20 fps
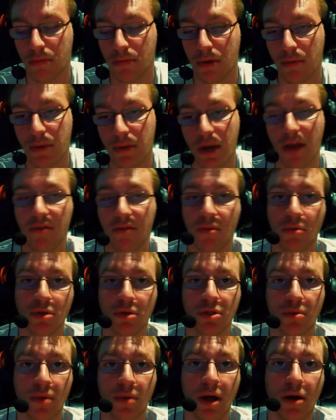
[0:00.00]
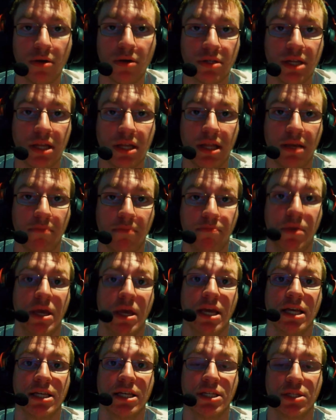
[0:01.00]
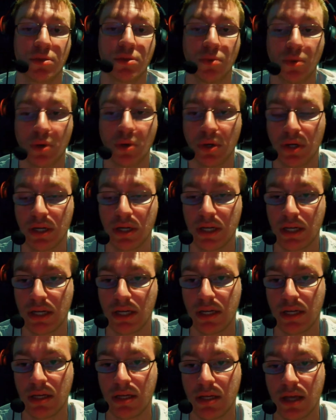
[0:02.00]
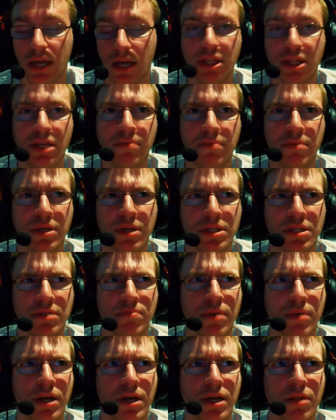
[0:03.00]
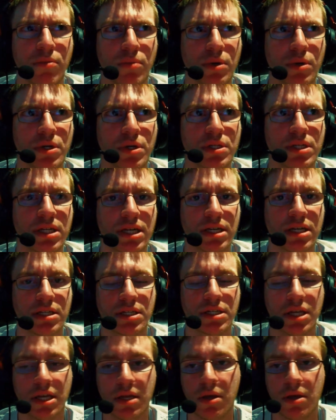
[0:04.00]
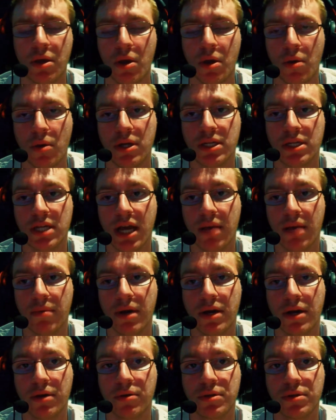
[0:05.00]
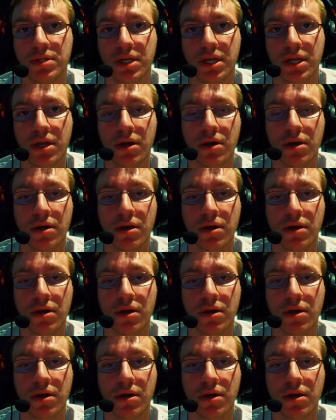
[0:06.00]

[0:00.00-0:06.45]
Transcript: mean, every once in a while I'll say like piss or I think piss is probably the worst thing I said. One time I was like,